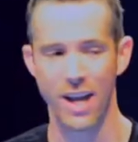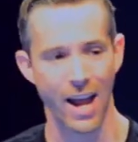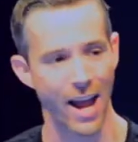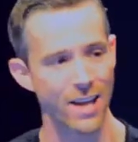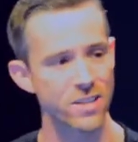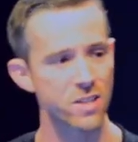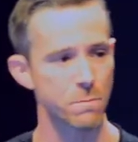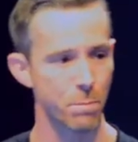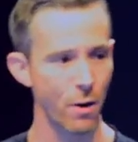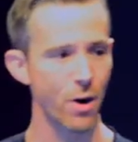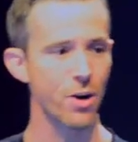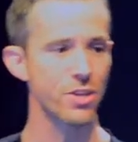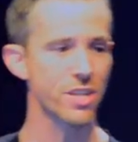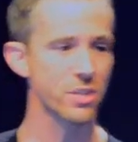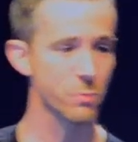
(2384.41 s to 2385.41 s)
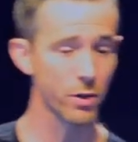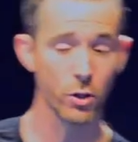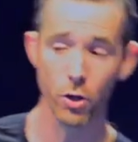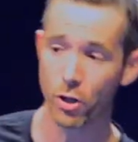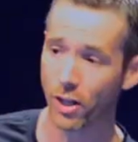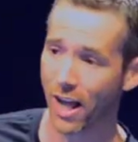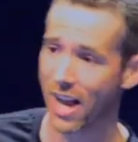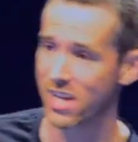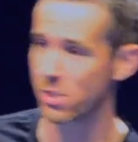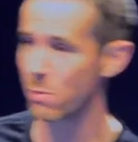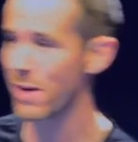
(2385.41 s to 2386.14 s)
And spurs, as we learned last